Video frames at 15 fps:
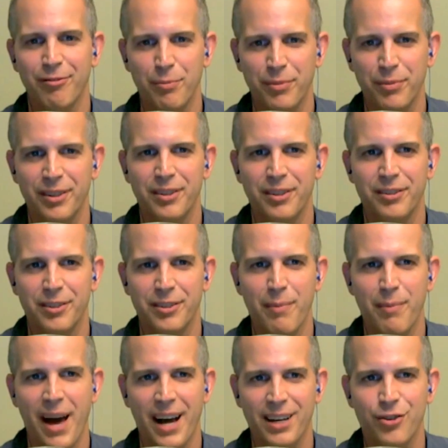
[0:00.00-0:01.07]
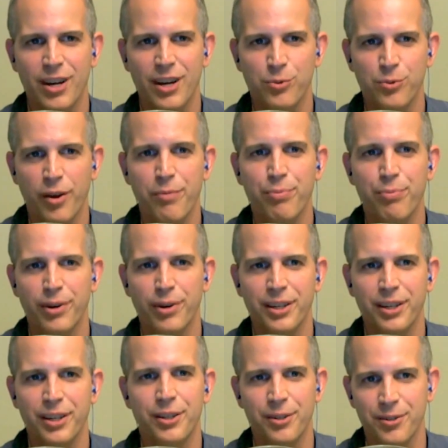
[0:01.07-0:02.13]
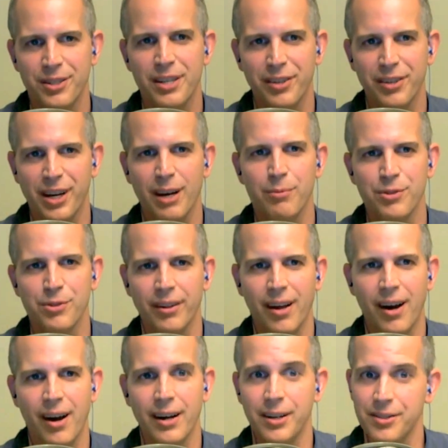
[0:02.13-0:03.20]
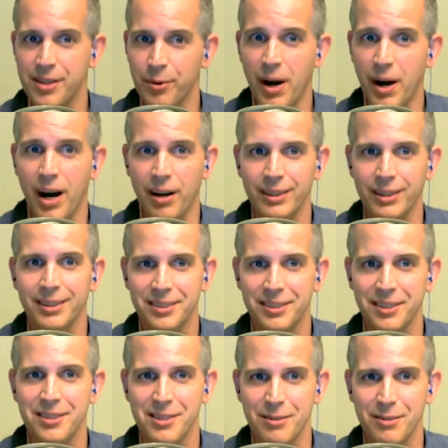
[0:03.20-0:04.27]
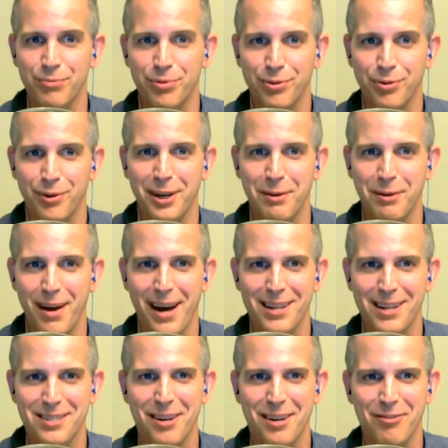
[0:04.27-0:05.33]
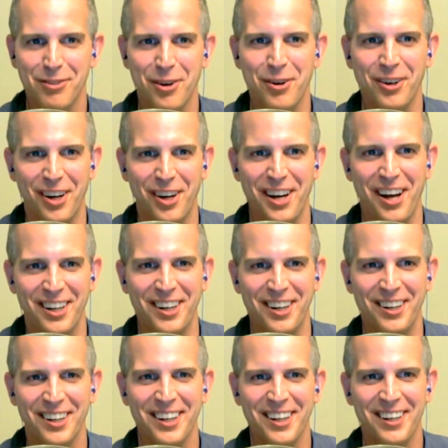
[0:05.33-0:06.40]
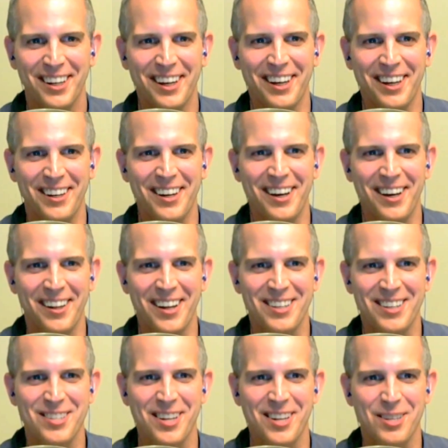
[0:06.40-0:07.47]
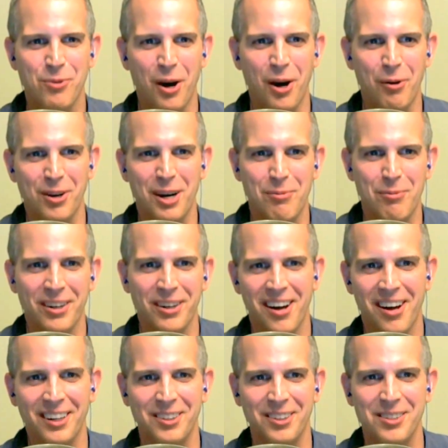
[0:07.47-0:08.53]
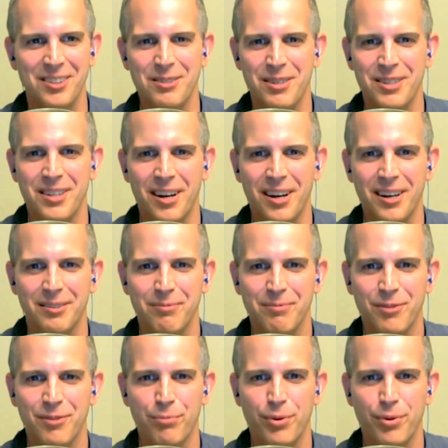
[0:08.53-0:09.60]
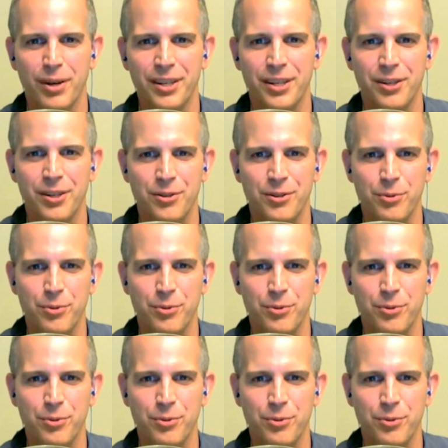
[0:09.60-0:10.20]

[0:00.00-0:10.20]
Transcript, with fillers: to the MAC address with pre-EQ, see if it comes online. You say, wow, it's some pretty bad stuff going on out here, and that's why it won't come online, because it's not pre-EQ. So